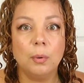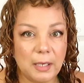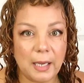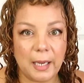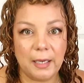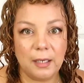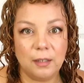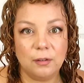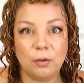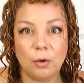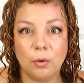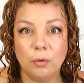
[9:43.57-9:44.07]

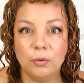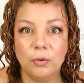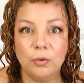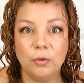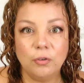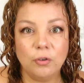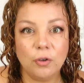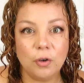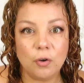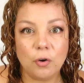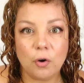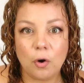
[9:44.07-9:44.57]
Like, don't use
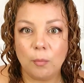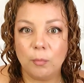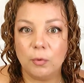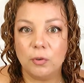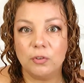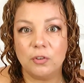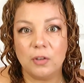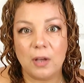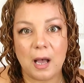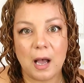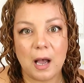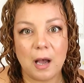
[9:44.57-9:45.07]
your normal
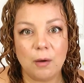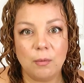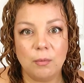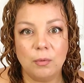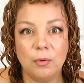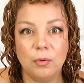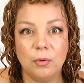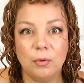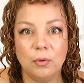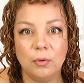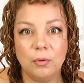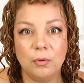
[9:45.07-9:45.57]

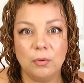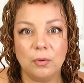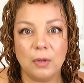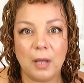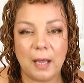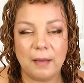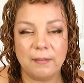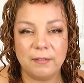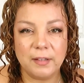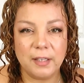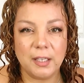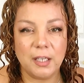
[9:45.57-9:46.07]
towels.
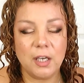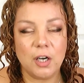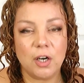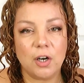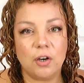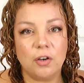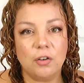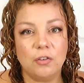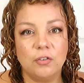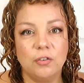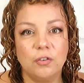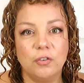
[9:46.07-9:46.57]
I've seen
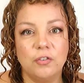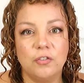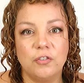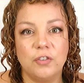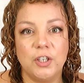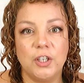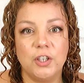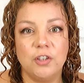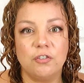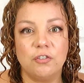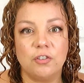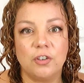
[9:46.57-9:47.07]
girls use
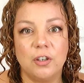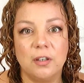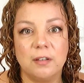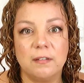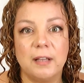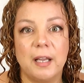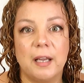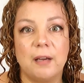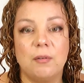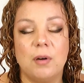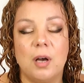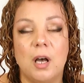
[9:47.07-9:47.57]
t-shirts,
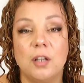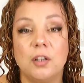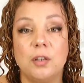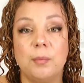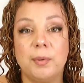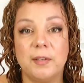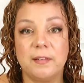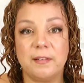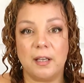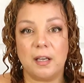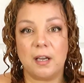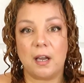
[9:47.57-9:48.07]
like
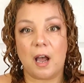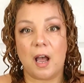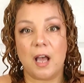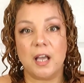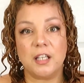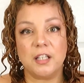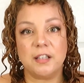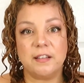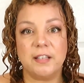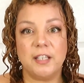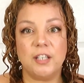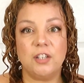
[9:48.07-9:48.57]
100%
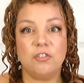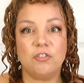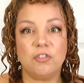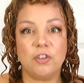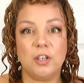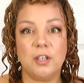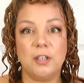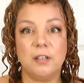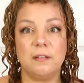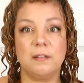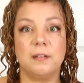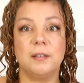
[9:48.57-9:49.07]
cotton
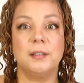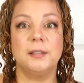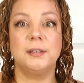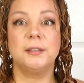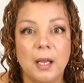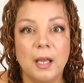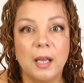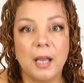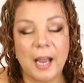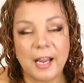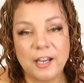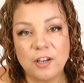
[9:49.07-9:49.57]
t-shirts.
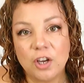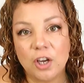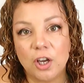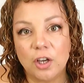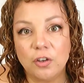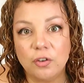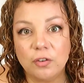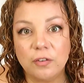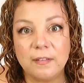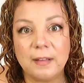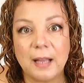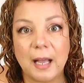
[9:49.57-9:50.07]
And you can
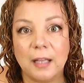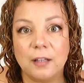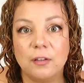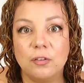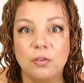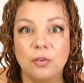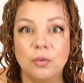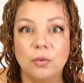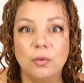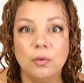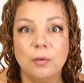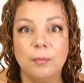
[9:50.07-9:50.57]
use that
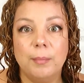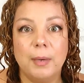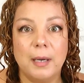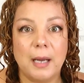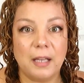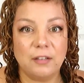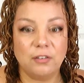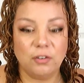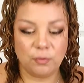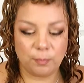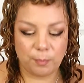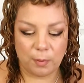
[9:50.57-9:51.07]
too, but I
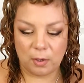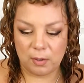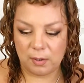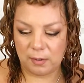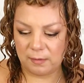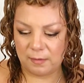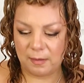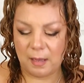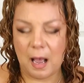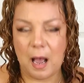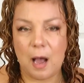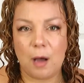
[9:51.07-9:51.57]
just bought a
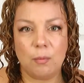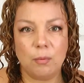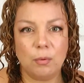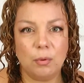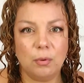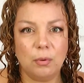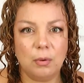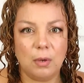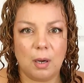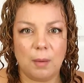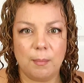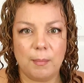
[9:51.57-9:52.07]

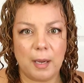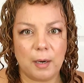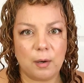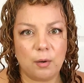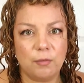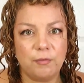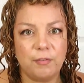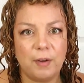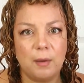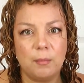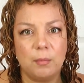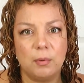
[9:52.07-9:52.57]
towel, a
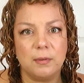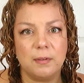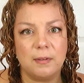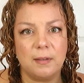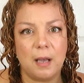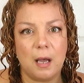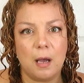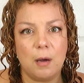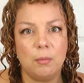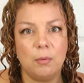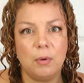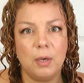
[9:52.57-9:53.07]
microfiber
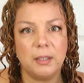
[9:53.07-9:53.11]
towel.